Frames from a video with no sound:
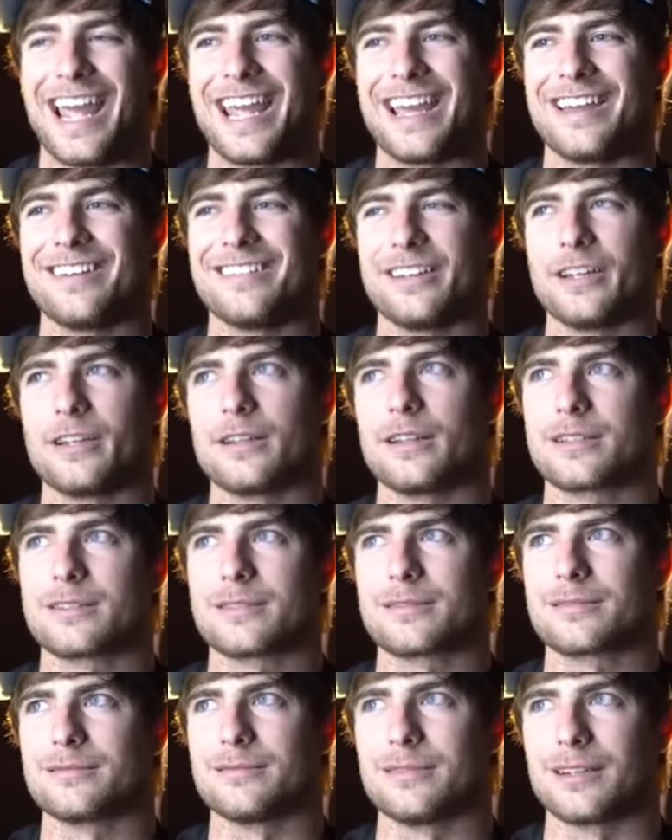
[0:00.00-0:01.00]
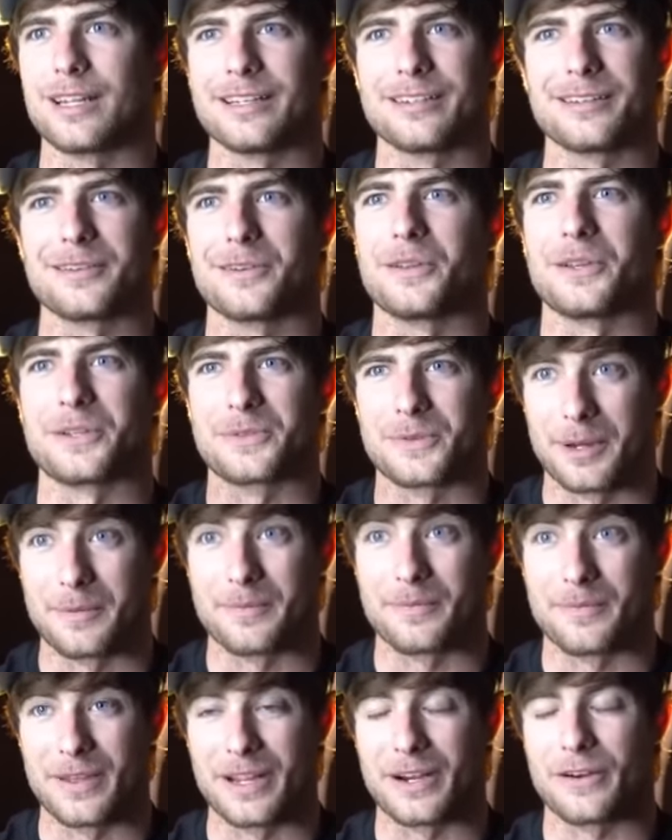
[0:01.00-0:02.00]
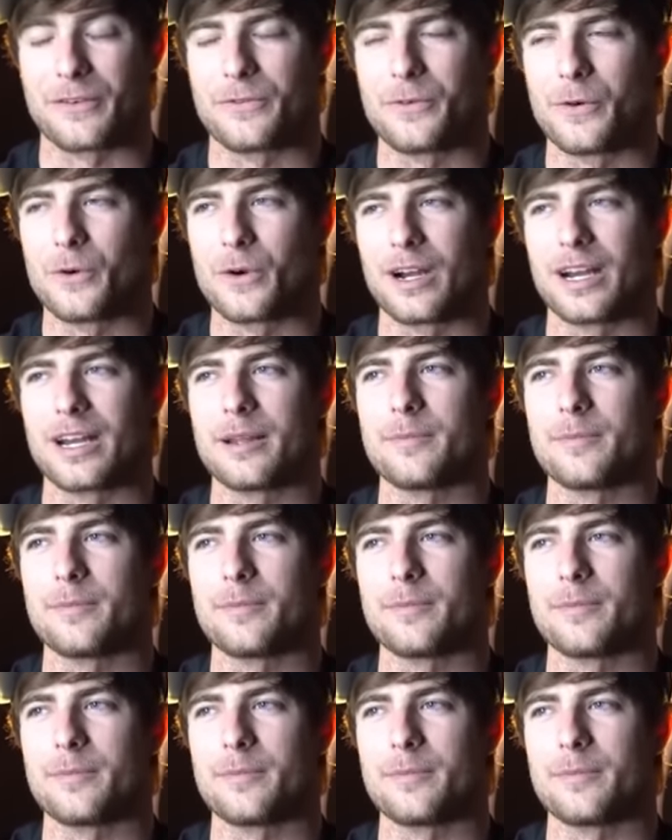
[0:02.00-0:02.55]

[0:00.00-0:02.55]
And you know, that's what I do, that's what I'm there for.